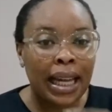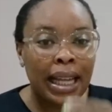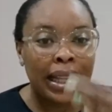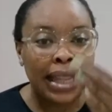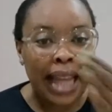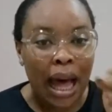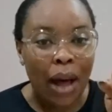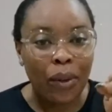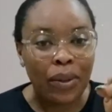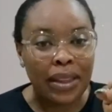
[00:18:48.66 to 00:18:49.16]

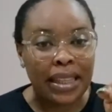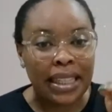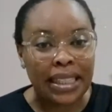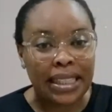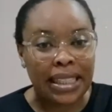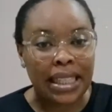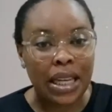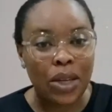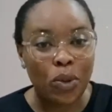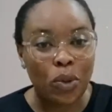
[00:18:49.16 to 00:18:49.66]
now the
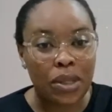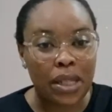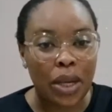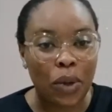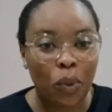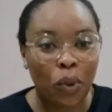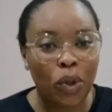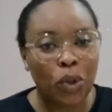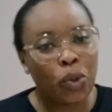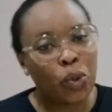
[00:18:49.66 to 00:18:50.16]
thing you say you
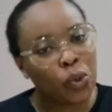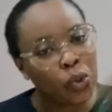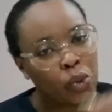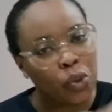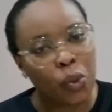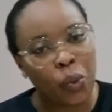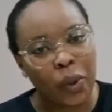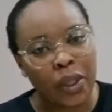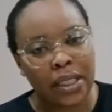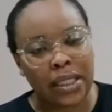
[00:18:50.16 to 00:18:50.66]
want to
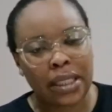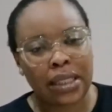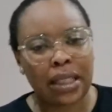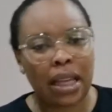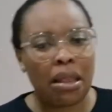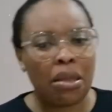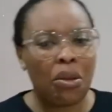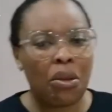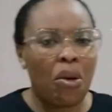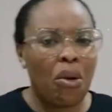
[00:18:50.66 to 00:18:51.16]
do it. She
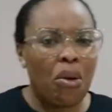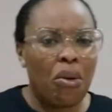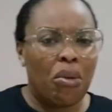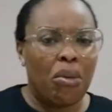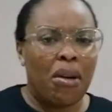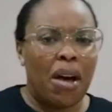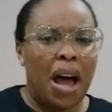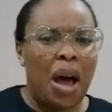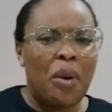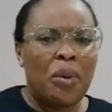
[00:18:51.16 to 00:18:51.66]
said,
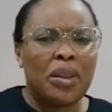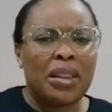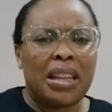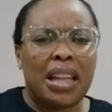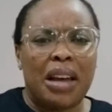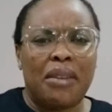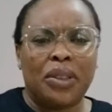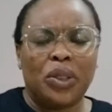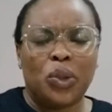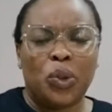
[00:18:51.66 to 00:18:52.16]
no, I'll
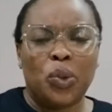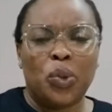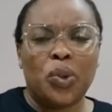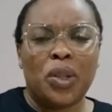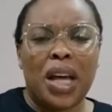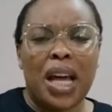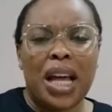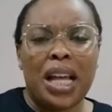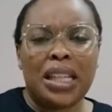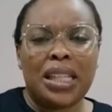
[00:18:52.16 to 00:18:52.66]
never do
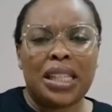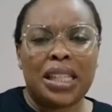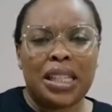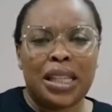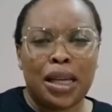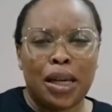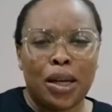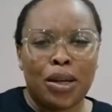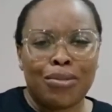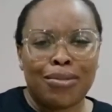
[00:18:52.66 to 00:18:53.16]
that.
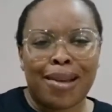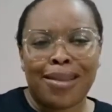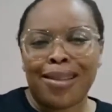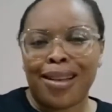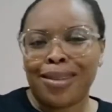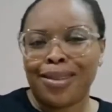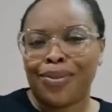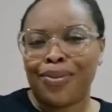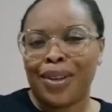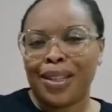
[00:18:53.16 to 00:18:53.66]
But
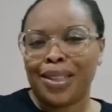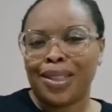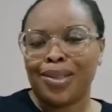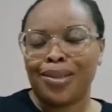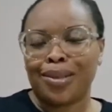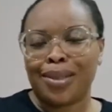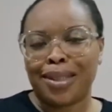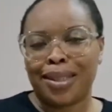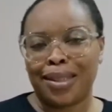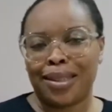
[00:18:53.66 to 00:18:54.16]
not defending
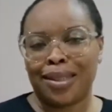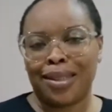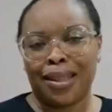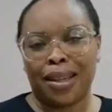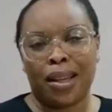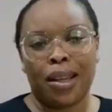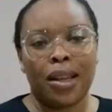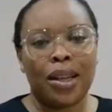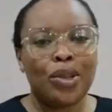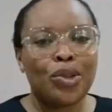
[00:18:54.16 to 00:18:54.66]
your sister.
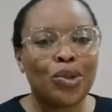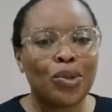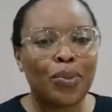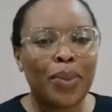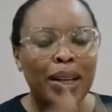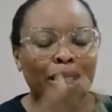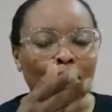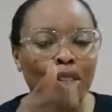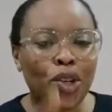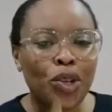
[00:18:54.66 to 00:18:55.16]
You
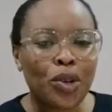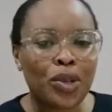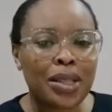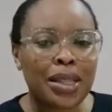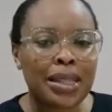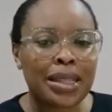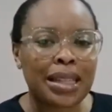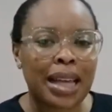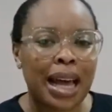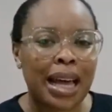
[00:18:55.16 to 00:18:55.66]
mention your
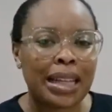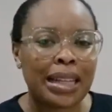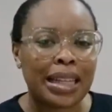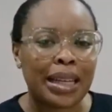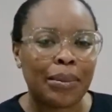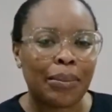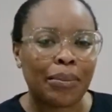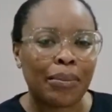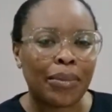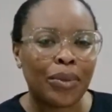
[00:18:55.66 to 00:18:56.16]
sister
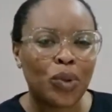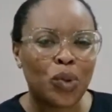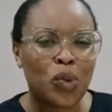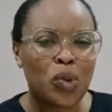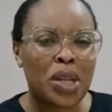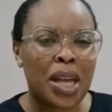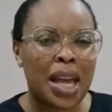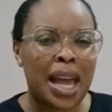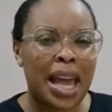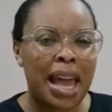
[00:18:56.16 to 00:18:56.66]
name. You
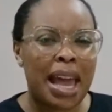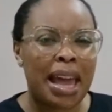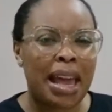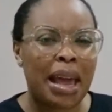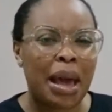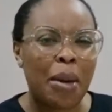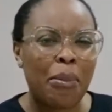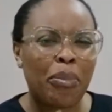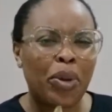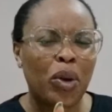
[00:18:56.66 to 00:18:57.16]
say,
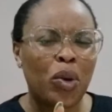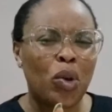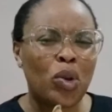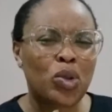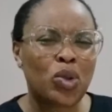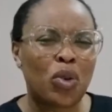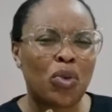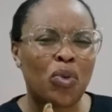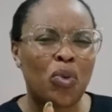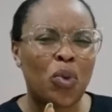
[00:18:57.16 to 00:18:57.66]
because
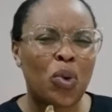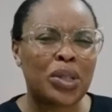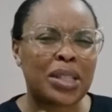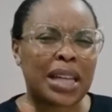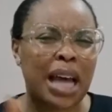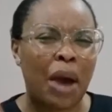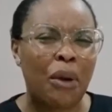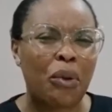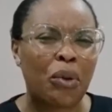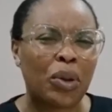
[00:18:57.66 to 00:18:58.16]
of what
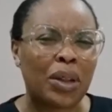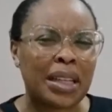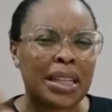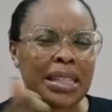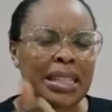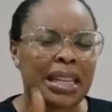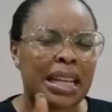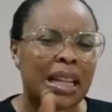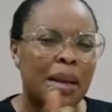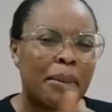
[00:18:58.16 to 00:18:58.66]
Caroline
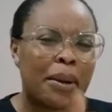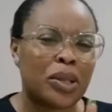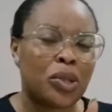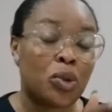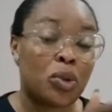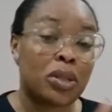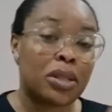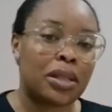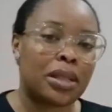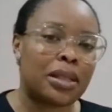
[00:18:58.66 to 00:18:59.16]
said about
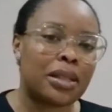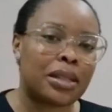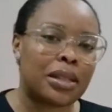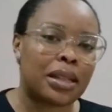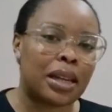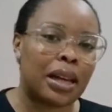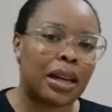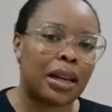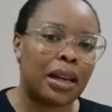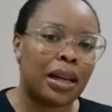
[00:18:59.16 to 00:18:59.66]
your sister.
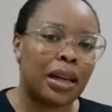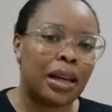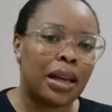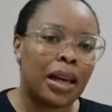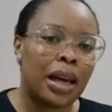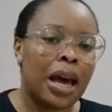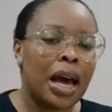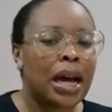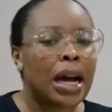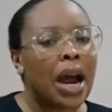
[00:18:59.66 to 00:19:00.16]

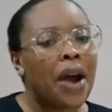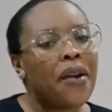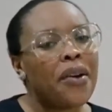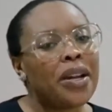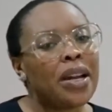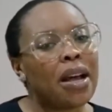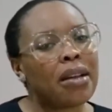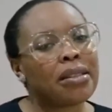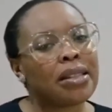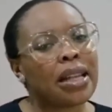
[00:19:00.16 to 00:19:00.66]
Karen
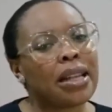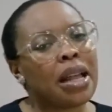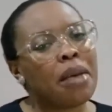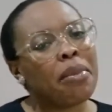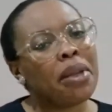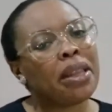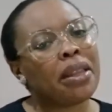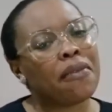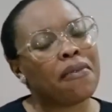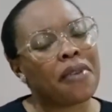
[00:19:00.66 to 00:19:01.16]
now said, let
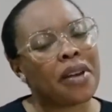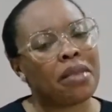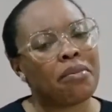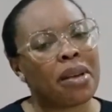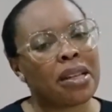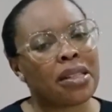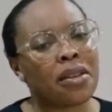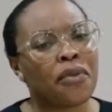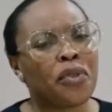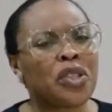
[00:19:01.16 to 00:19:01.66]
me defend
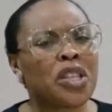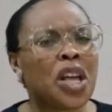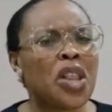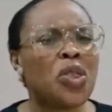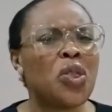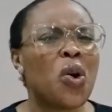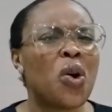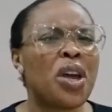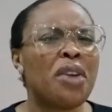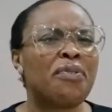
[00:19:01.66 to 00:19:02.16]
myself. You say,
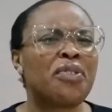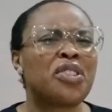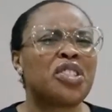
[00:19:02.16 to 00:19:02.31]
no, if